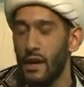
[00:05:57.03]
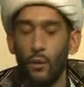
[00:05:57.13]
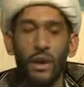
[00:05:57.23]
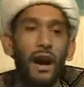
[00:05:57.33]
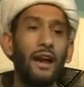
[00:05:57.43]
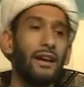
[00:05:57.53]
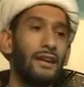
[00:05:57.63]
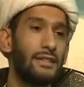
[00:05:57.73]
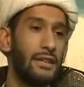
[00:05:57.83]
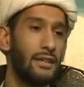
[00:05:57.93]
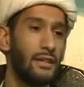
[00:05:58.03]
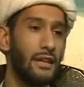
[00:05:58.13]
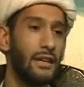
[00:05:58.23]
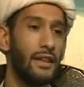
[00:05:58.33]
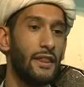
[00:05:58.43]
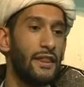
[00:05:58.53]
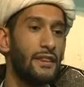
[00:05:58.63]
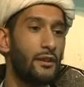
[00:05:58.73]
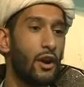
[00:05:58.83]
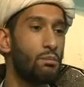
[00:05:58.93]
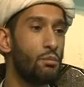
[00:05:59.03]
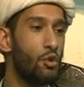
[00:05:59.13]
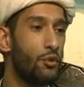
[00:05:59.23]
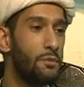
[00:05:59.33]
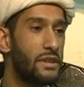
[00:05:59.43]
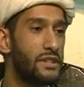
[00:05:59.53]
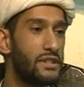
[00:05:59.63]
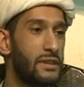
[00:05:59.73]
We highlighted that there are movements